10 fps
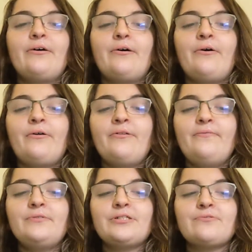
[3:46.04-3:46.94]
all of
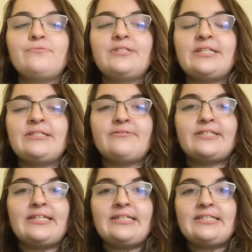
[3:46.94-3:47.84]
the schools in those
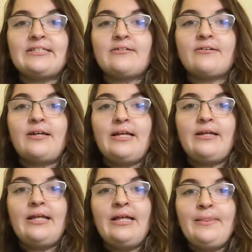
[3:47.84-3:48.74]
states that are
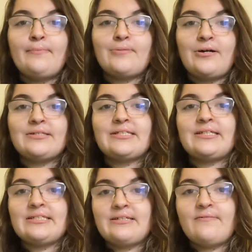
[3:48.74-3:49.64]
in the
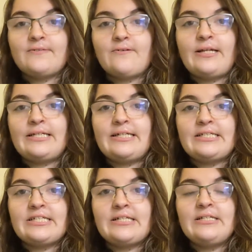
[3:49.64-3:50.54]
process of
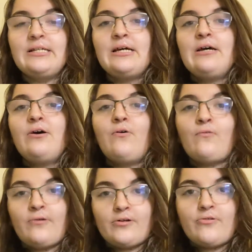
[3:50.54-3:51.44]
accreditation
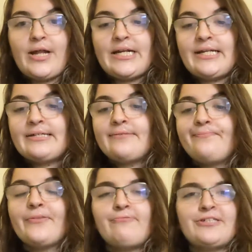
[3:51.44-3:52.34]
or accredited,
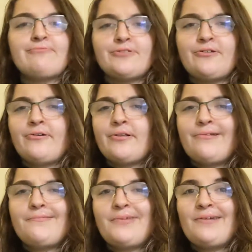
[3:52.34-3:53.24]
which we'll talk a
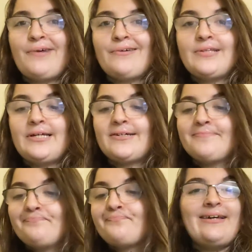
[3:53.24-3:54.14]
little bit about later.
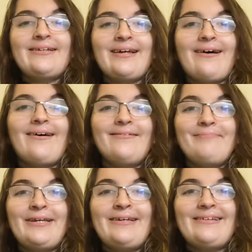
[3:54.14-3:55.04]
Then I
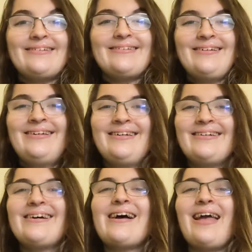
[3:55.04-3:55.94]
made
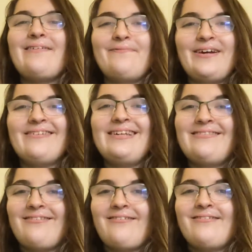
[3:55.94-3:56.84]
a very
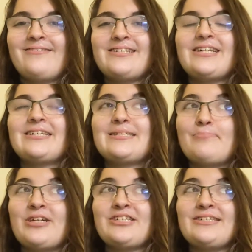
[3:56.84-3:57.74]
large
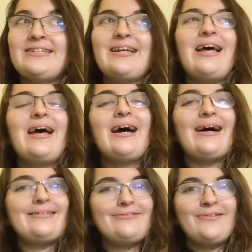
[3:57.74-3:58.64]
spreadsheet.
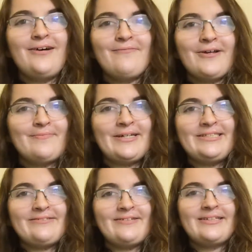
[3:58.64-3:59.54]
I do not
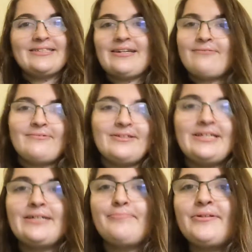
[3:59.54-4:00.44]
recommend doing this. I will link it